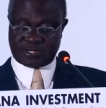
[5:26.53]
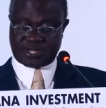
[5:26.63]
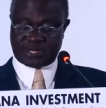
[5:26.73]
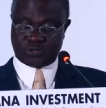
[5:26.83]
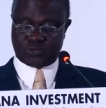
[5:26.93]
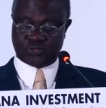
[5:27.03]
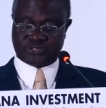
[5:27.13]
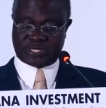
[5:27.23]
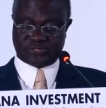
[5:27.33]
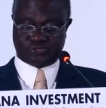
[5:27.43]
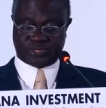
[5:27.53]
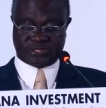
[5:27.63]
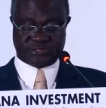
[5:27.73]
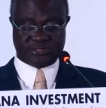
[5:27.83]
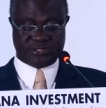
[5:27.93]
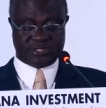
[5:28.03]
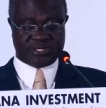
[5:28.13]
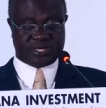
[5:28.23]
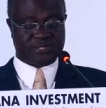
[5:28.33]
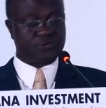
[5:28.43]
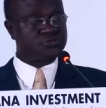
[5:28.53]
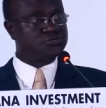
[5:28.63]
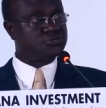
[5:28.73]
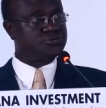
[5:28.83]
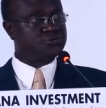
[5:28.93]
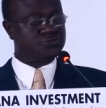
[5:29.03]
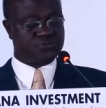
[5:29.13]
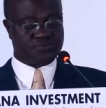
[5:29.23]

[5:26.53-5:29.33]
at the coastal stretch and also through